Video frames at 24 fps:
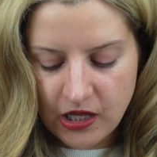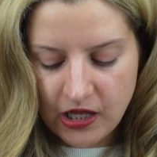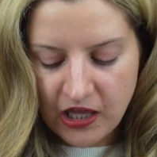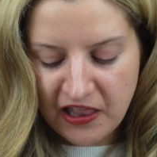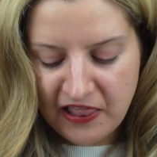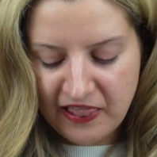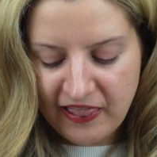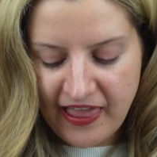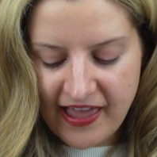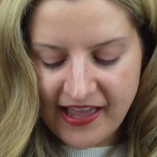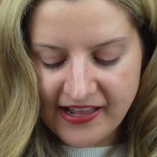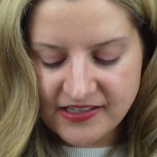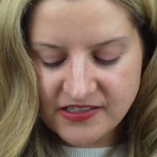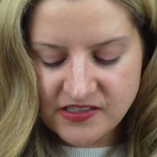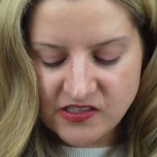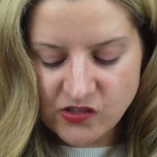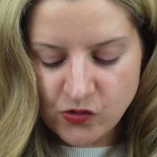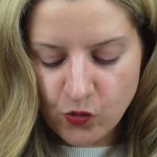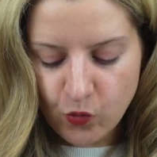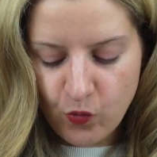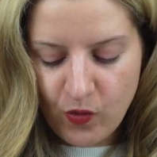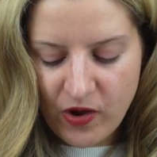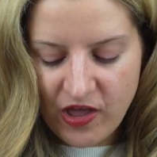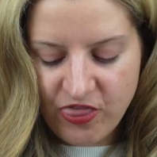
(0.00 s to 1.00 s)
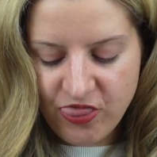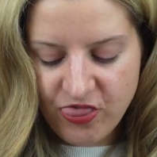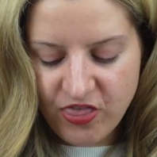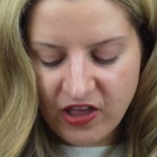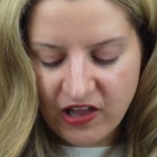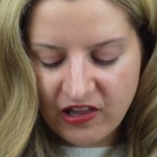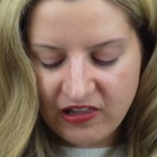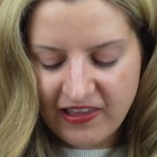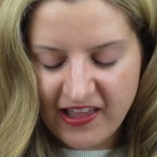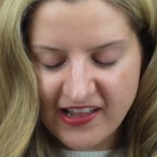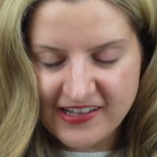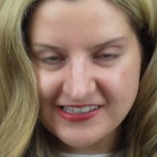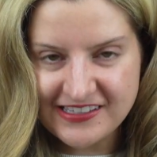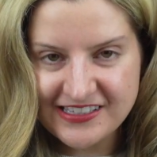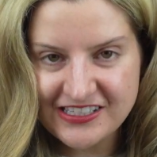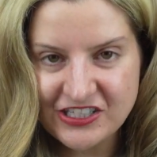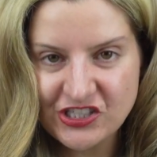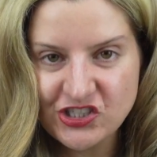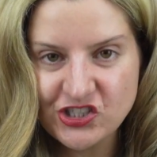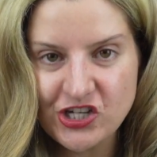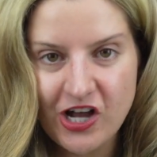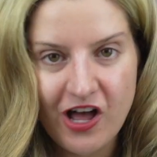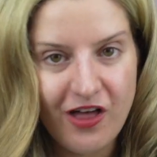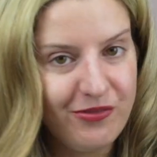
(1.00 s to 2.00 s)
Cleanse with the
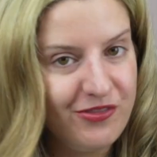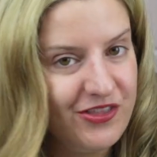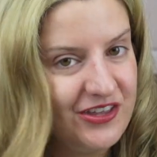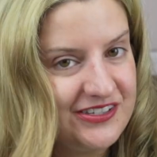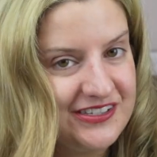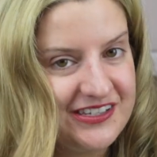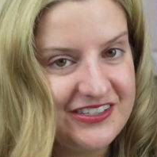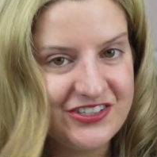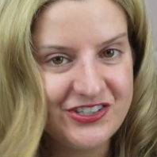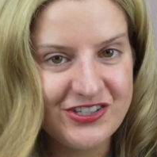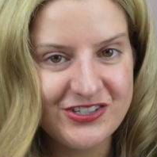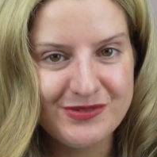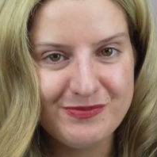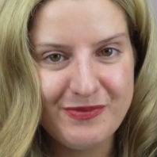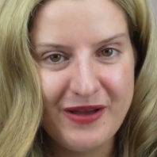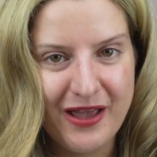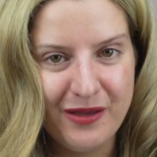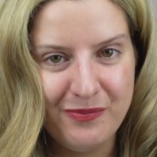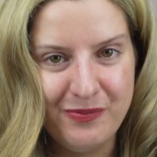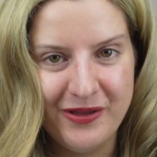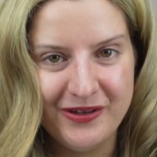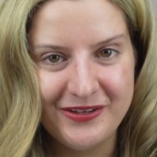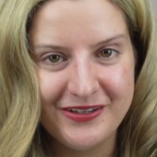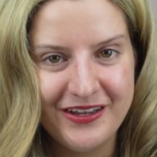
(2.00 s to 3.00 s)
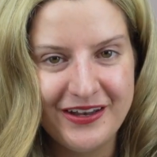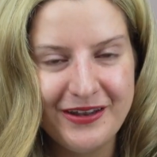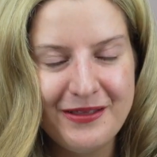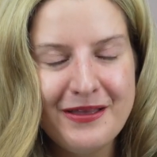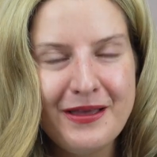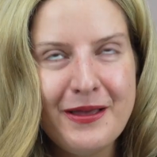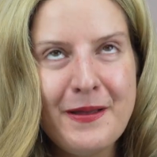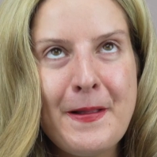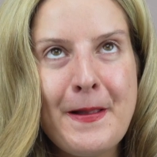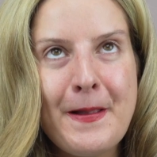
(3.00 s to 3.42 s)
cleansing gel. This is just my opinion.